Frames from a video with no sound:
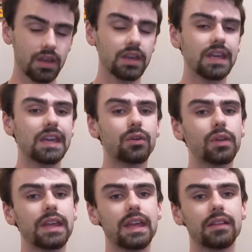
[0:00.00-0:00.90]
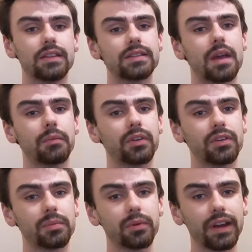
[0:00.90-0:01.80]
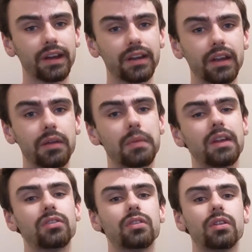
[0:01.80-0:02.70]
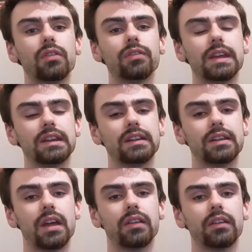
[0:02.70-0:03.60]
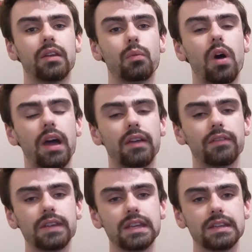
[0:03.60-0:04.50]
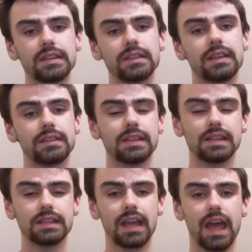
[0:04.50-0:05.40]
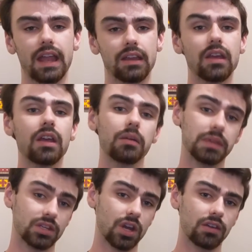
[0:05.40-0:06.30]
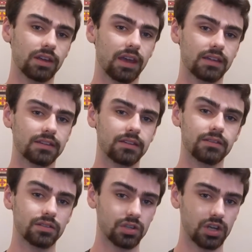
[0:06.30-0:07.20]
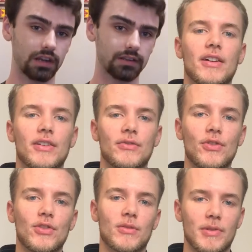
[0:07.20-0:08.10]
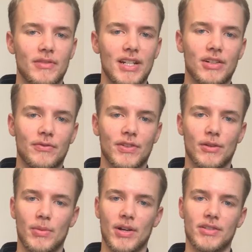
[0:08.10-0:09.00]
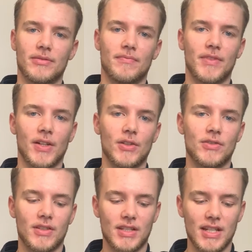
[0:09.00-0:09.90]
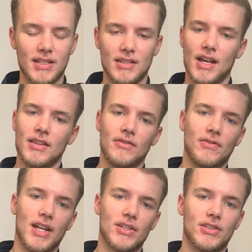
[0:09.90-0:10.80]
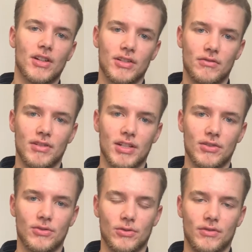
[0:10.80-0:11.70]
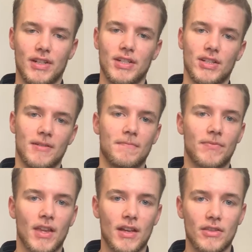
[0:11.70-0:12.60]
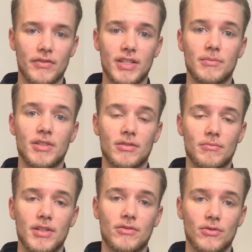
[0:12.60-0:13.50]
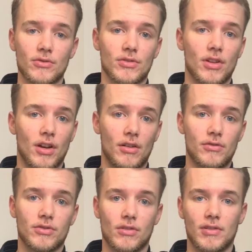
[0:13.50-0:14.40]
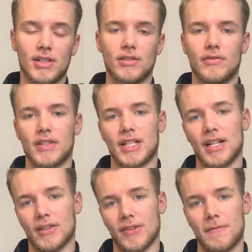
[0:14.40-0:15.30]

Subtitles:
Equally, in the summer and spring, make sure you're feeding the nuts in wire feeders, as these can be choking hazards to chicks. Fruit can be really good for your birds. They'll use the seeds and the flesh as a really good source of energy. The vitamins and minerals are also really good for their health.